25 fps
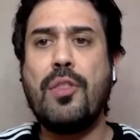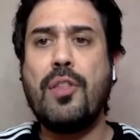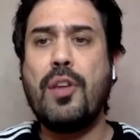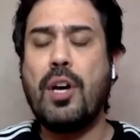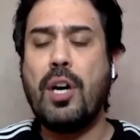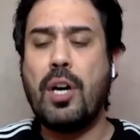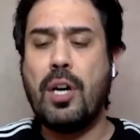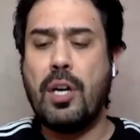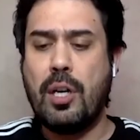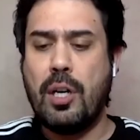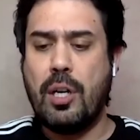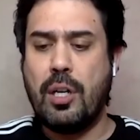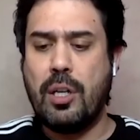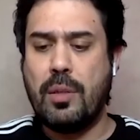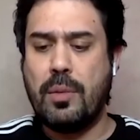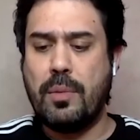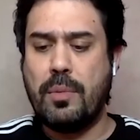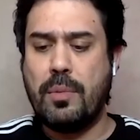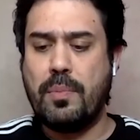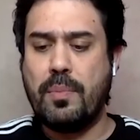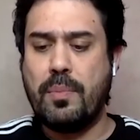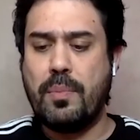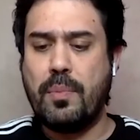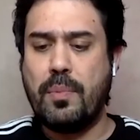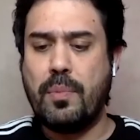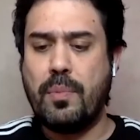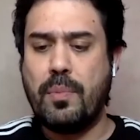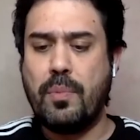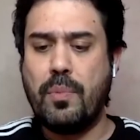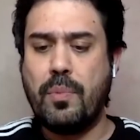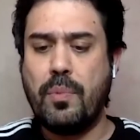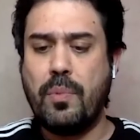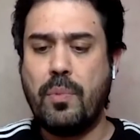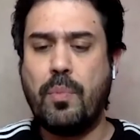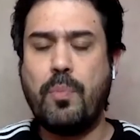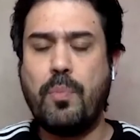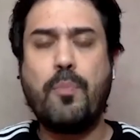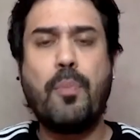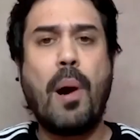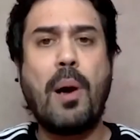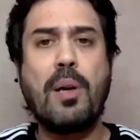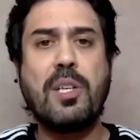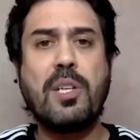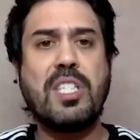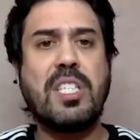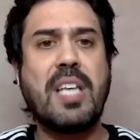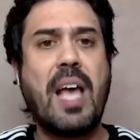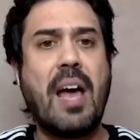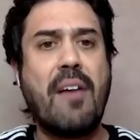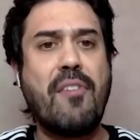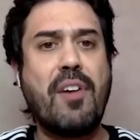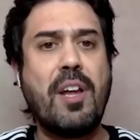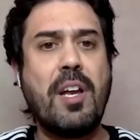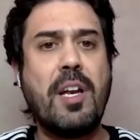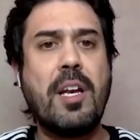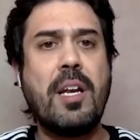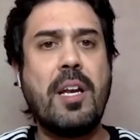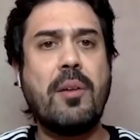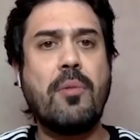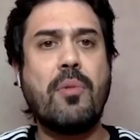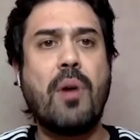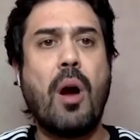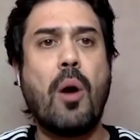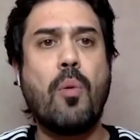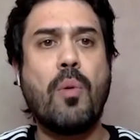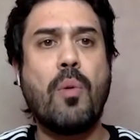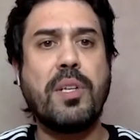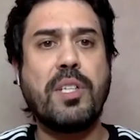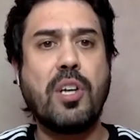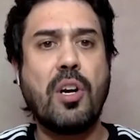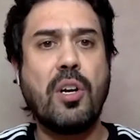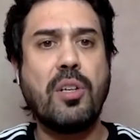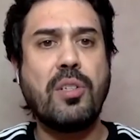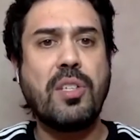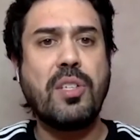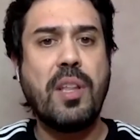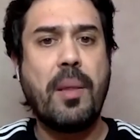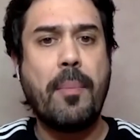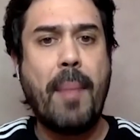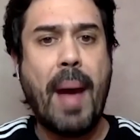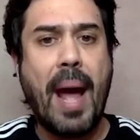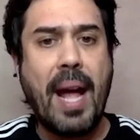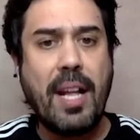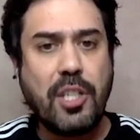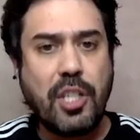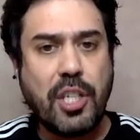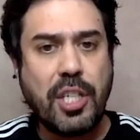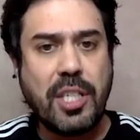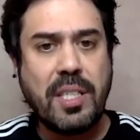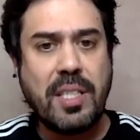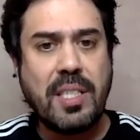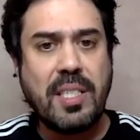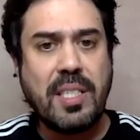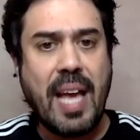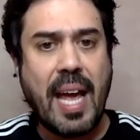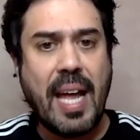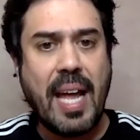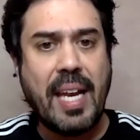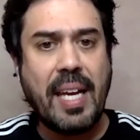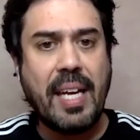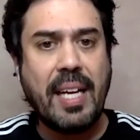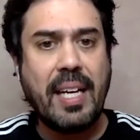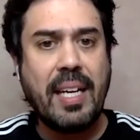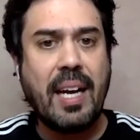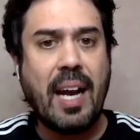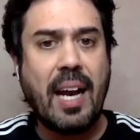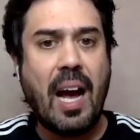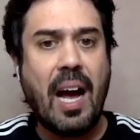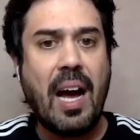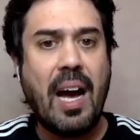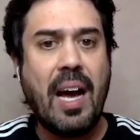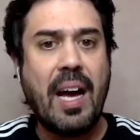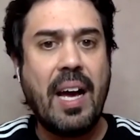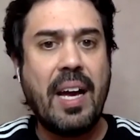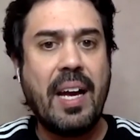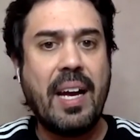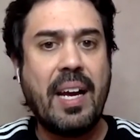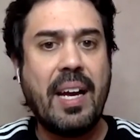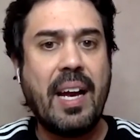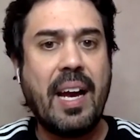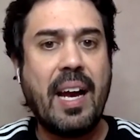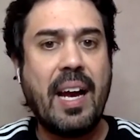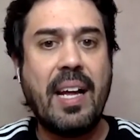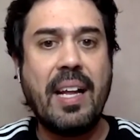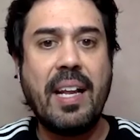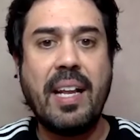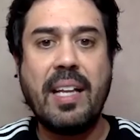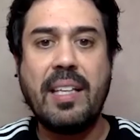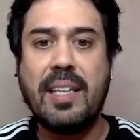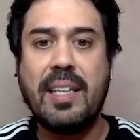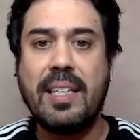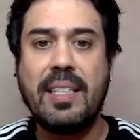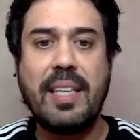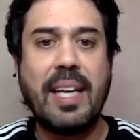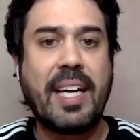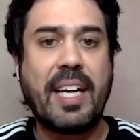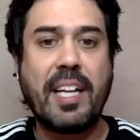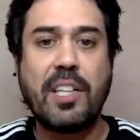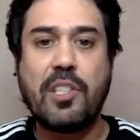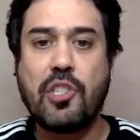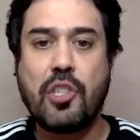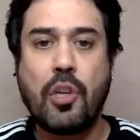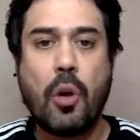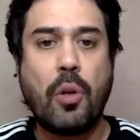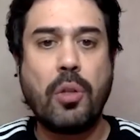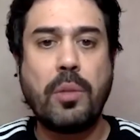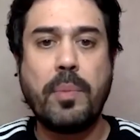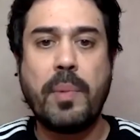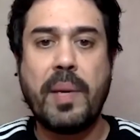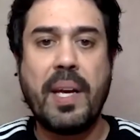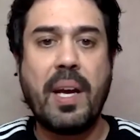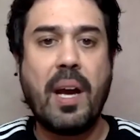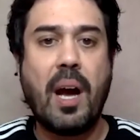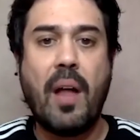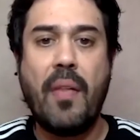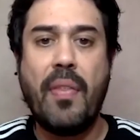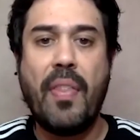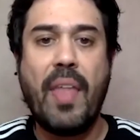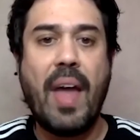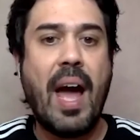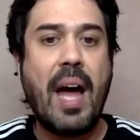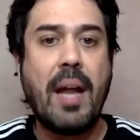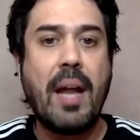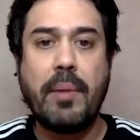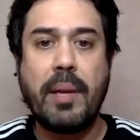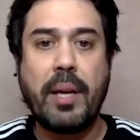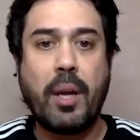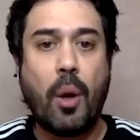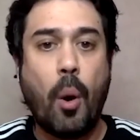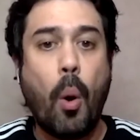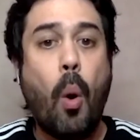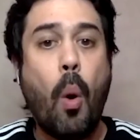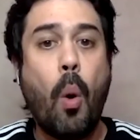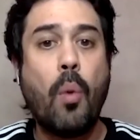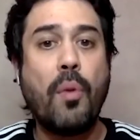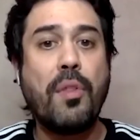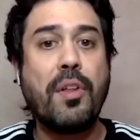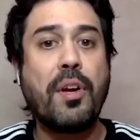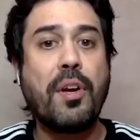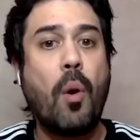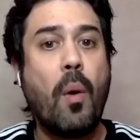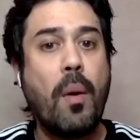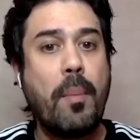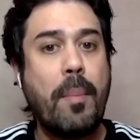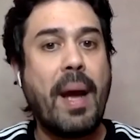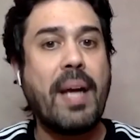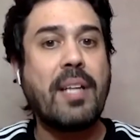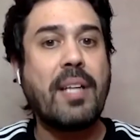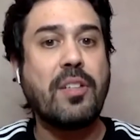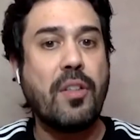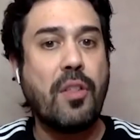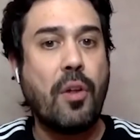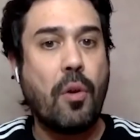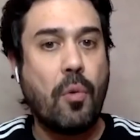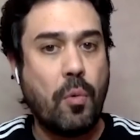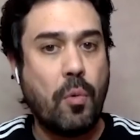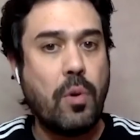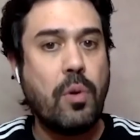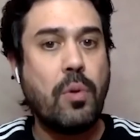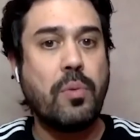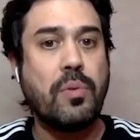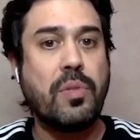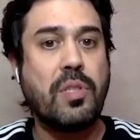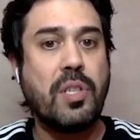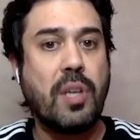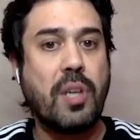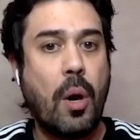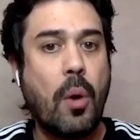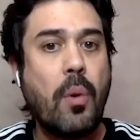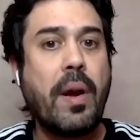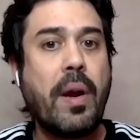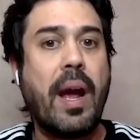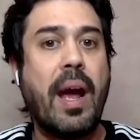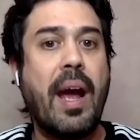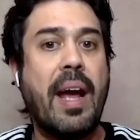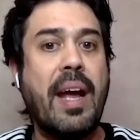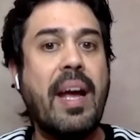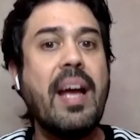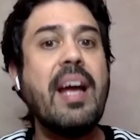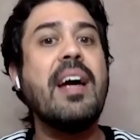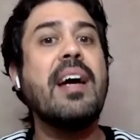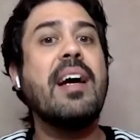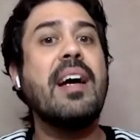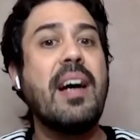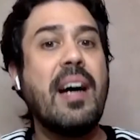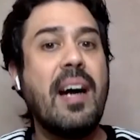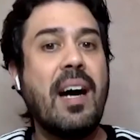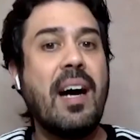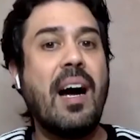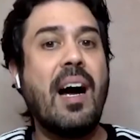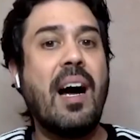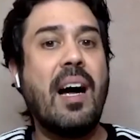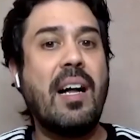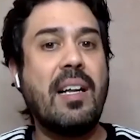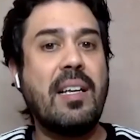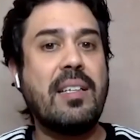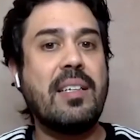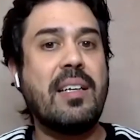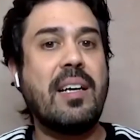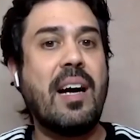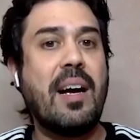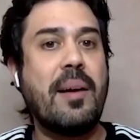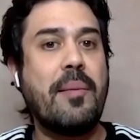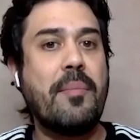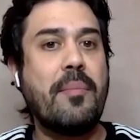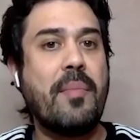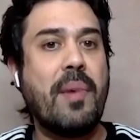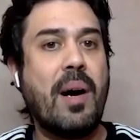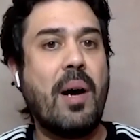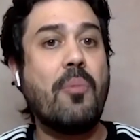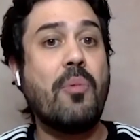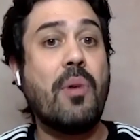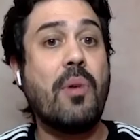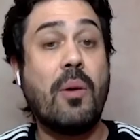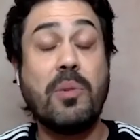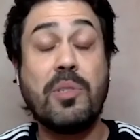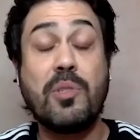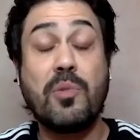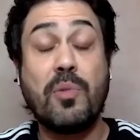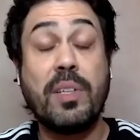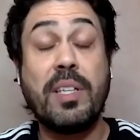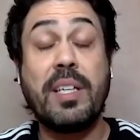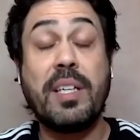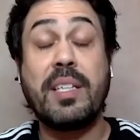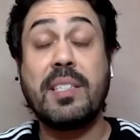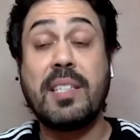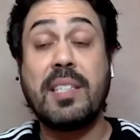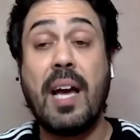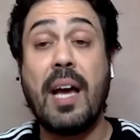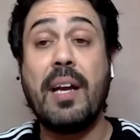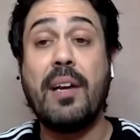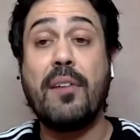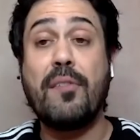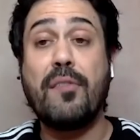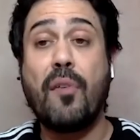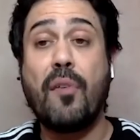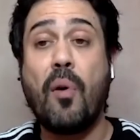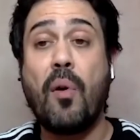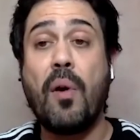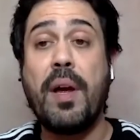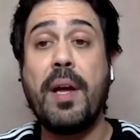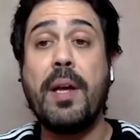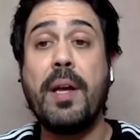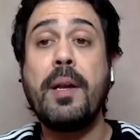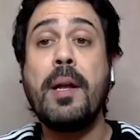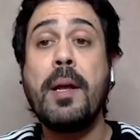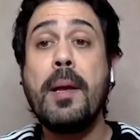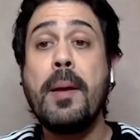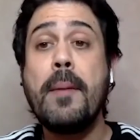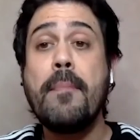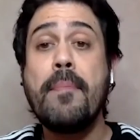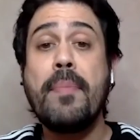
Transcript: The part 7, a return to the mansion setting. It sold me on that. I'm like, oh, they're going back to their roots. Okay, I was really excited for it.